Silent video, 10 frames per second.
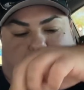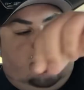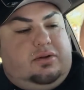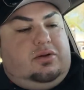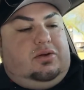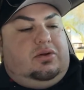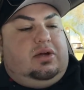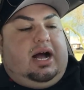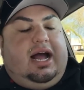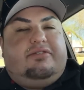okay.
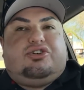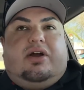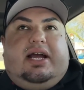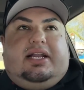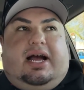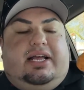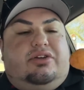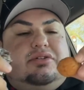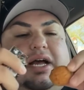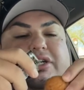I tried I
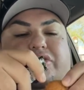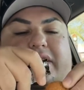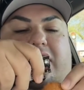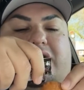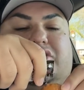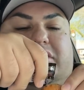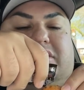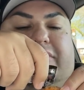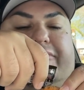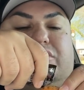used, I tried Long John
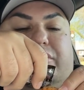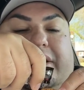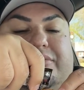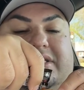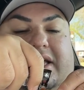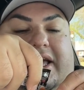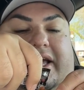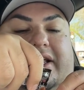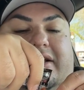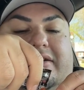Silver's when I was a
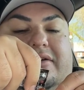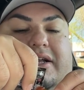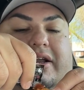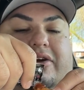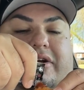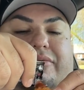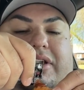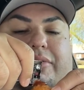kid, and I couldn't really